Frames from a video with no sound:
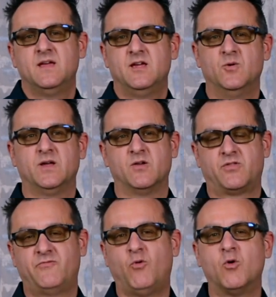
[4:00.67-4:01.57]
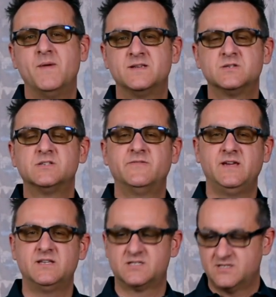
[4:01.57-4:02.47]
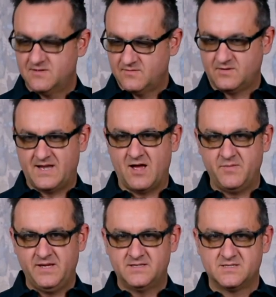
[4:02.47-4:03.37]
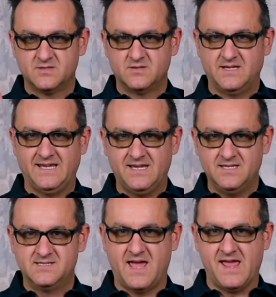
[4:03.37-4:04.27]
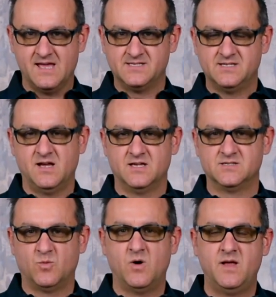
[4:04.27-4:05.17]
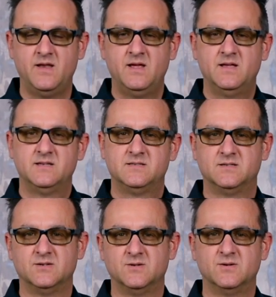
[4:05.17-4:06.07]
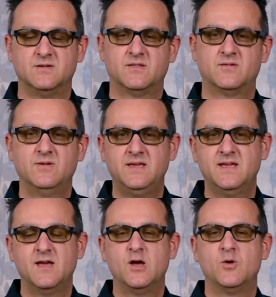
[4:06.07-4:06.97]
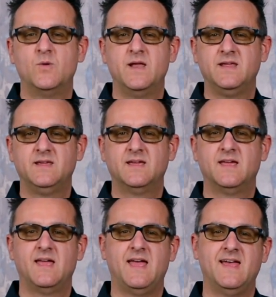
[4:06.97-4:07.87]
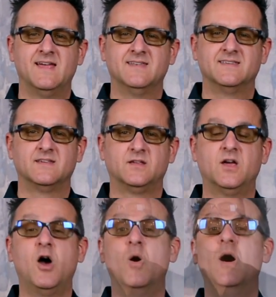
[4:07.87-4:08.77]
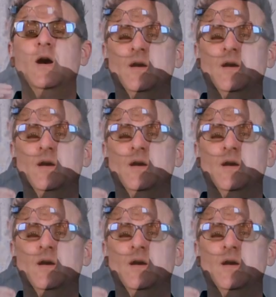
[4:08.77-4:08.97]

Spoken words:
Here we go. 4 measures of each. Downbeats, E's, ands, and us. 1, 2, 3. Ready, and go.